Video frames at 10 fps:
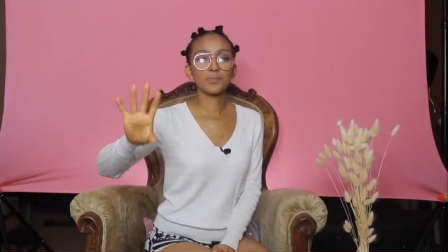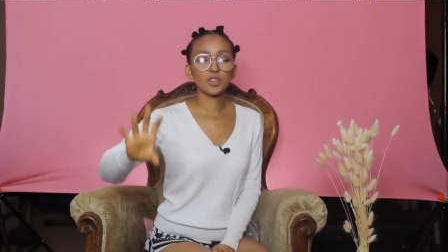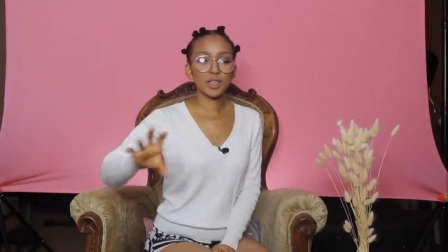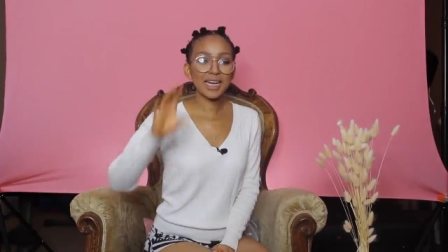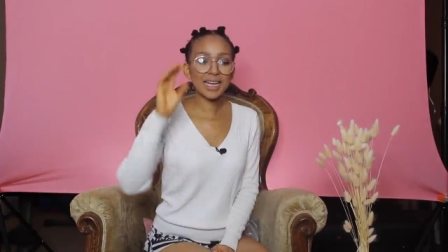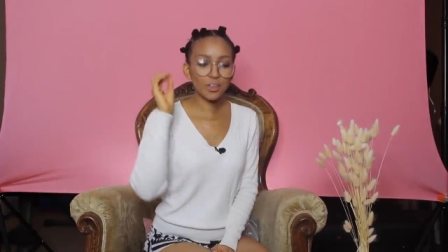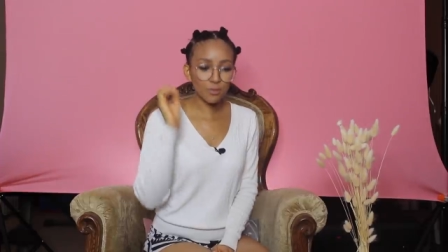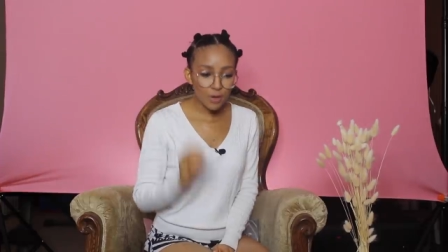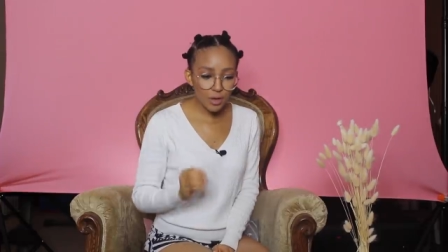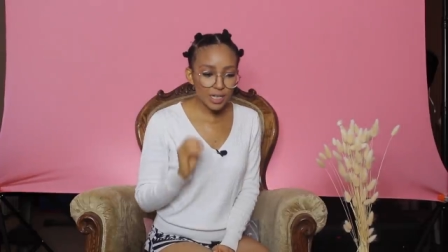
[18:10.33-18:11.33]
So that at the
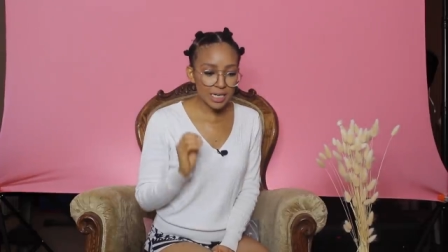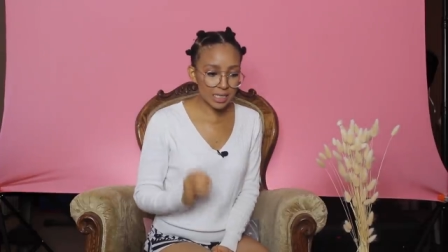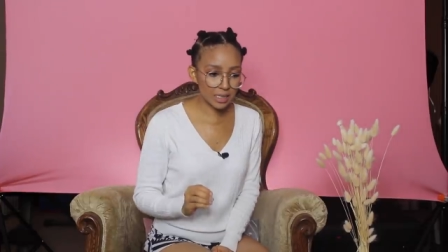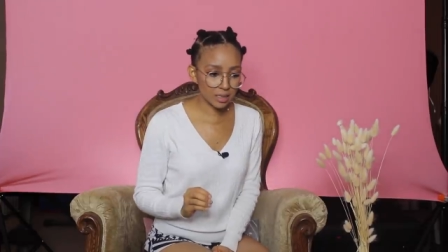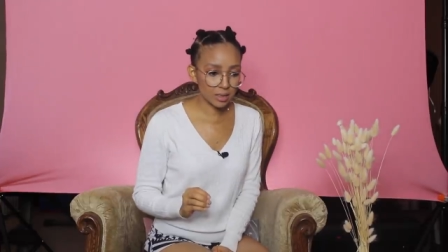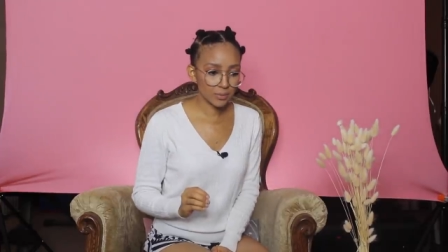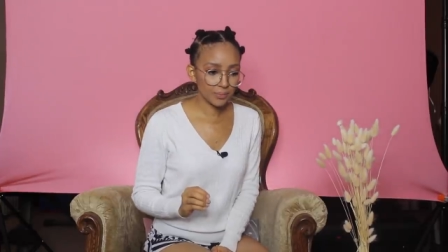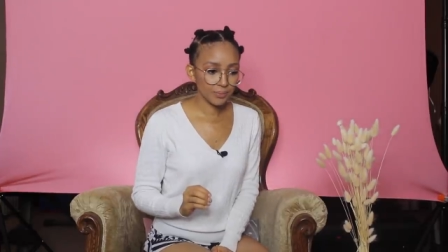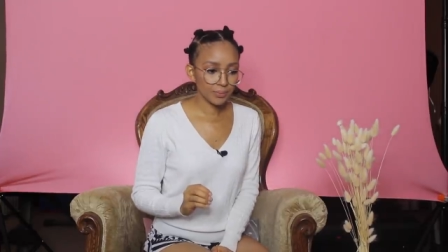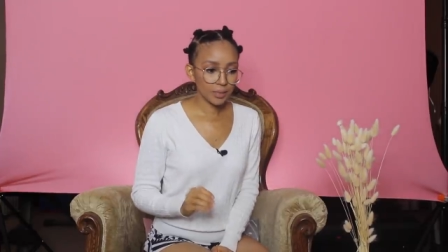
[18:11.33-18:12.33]
very least,
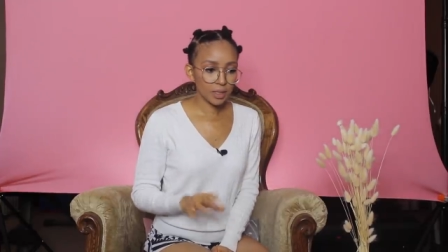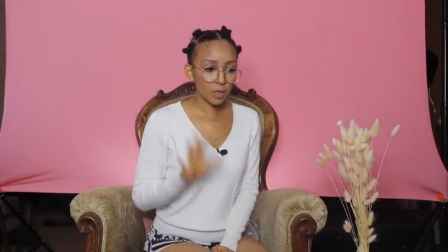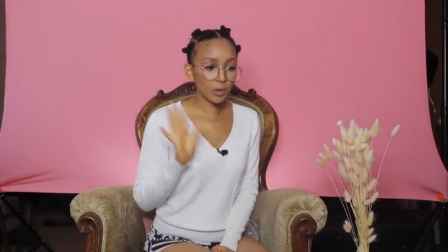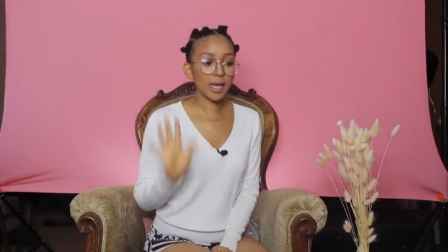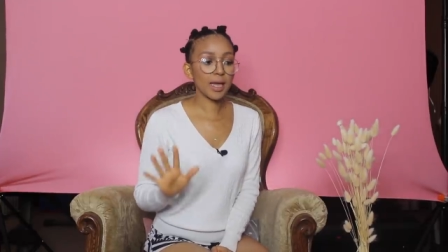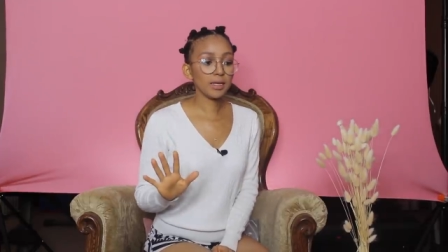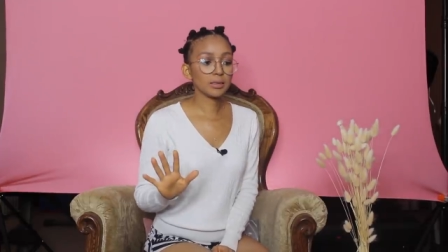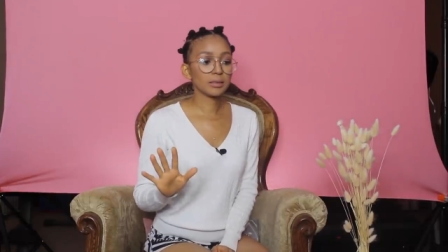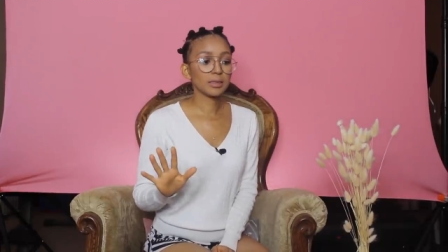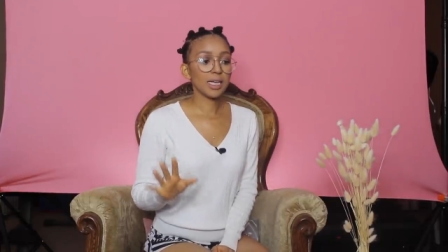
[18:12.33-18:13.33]

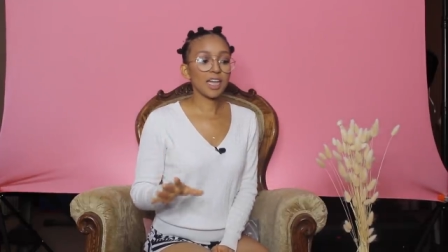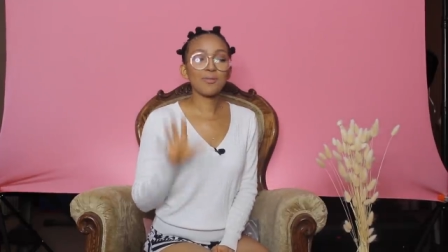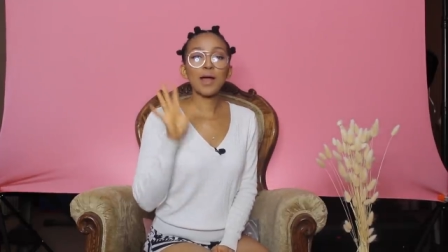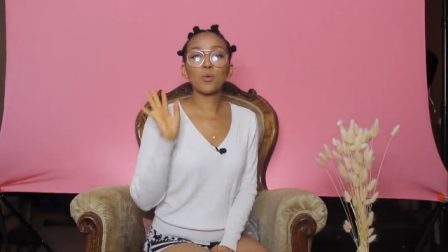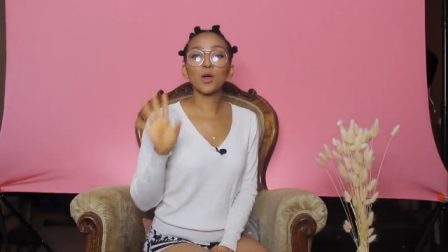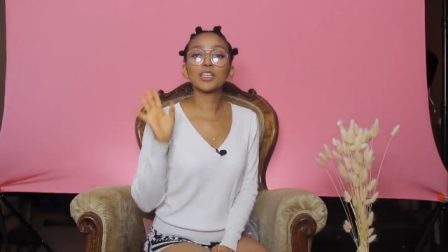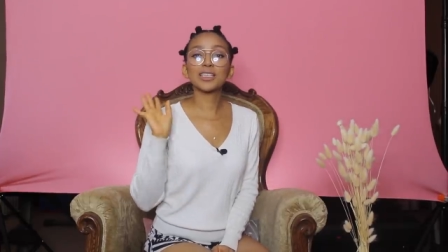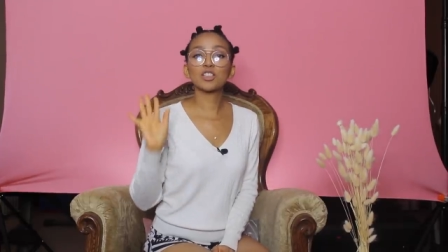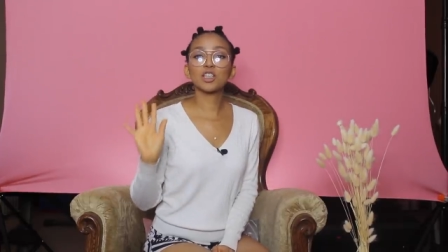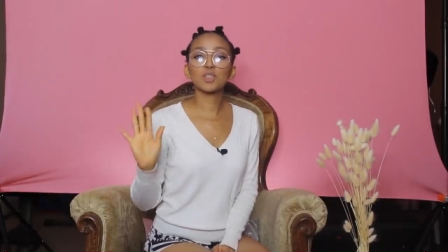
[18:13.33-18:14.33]
okay, if my work
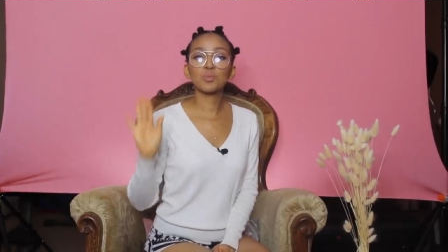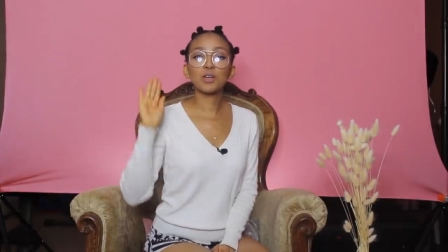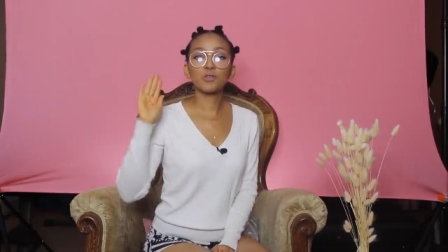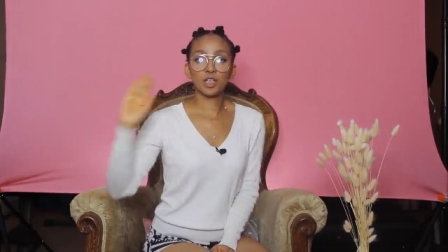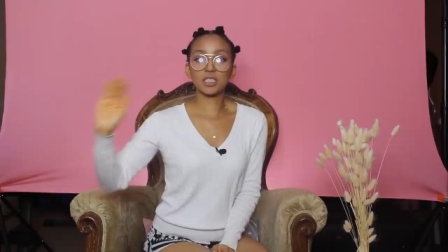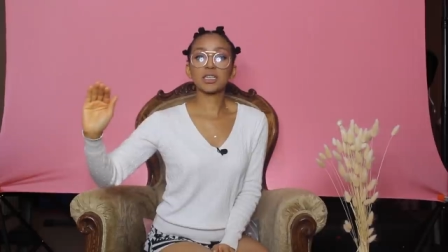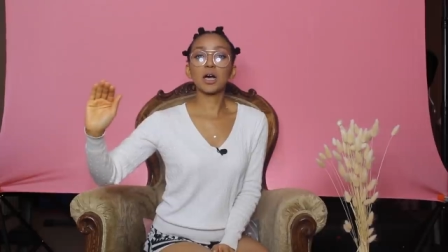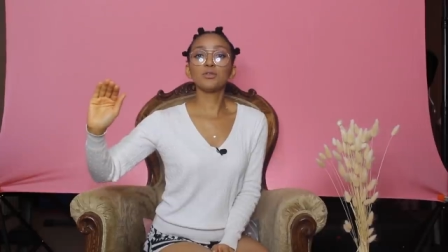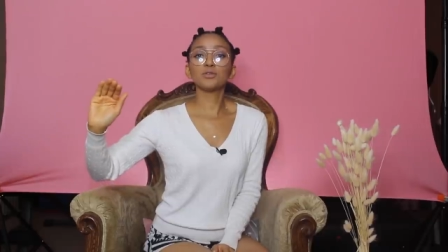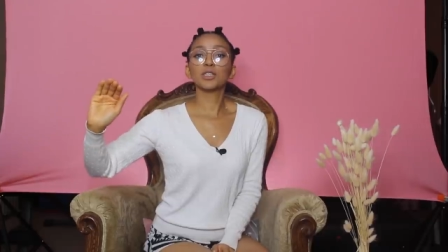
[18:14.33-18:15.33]
does not speak for
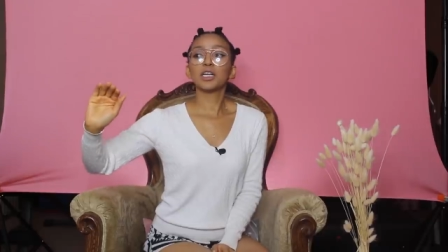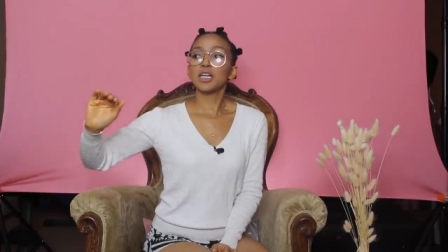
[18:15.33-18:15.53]
itself,